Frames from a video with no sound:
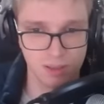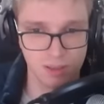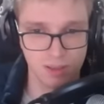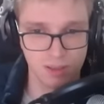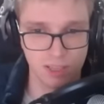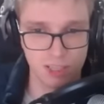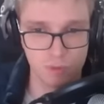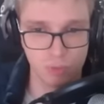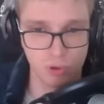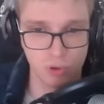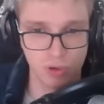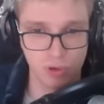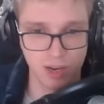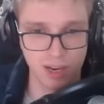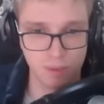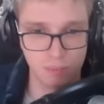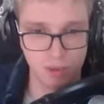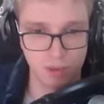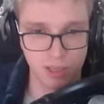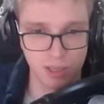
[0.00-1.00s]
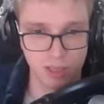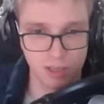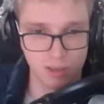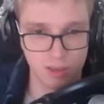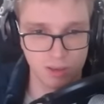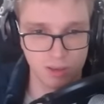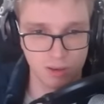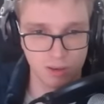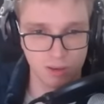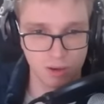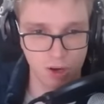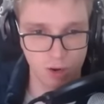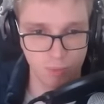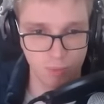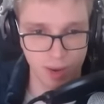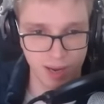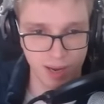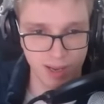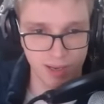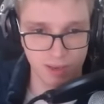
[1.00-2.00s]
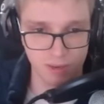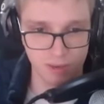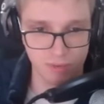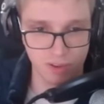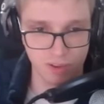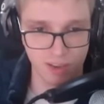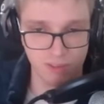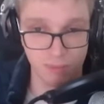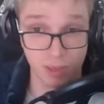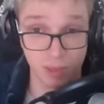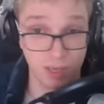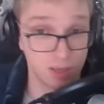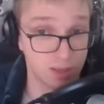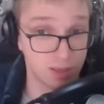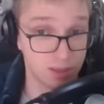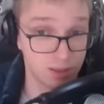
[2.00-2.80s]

That's poor gameplay on my end. Forgive me.